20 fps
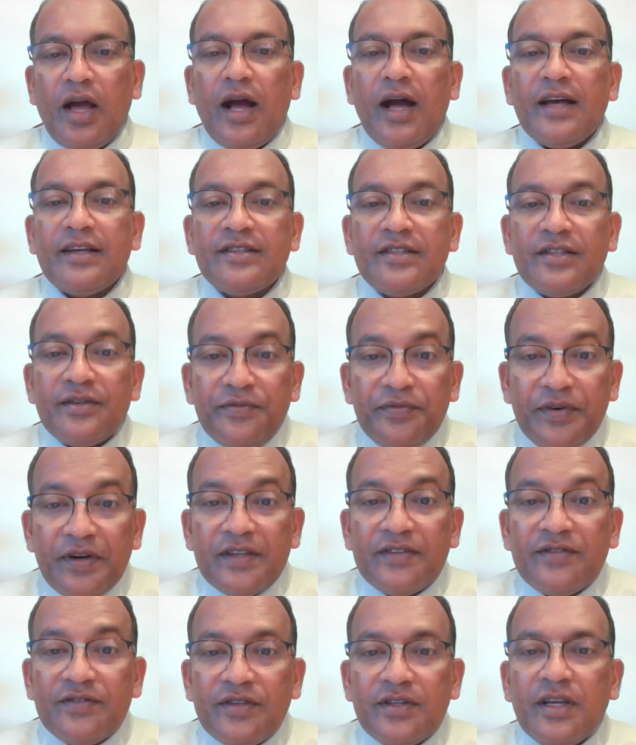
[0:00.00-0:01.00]
as the
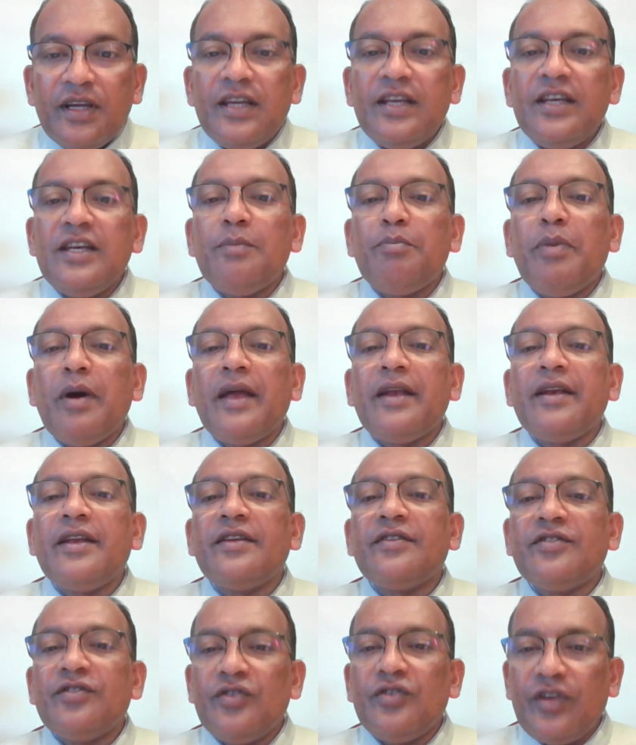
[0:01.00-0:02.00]
first
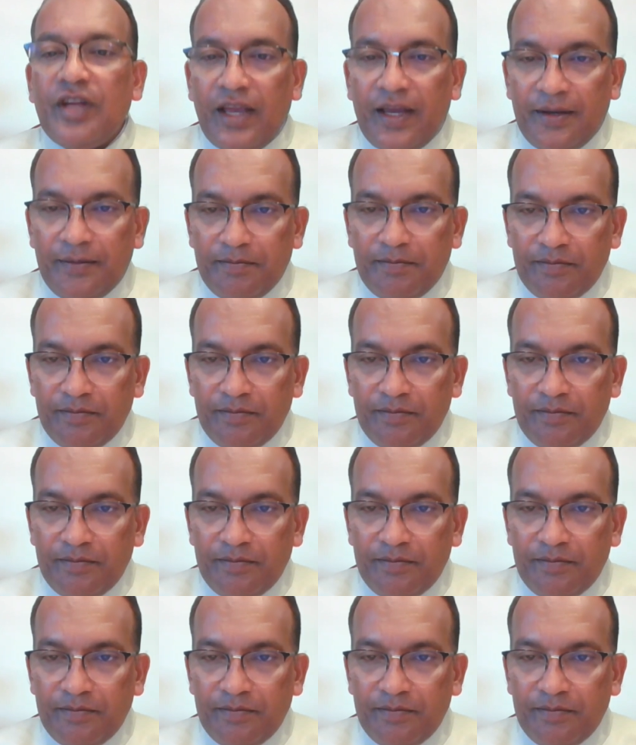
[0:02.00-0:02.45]
Independence Day.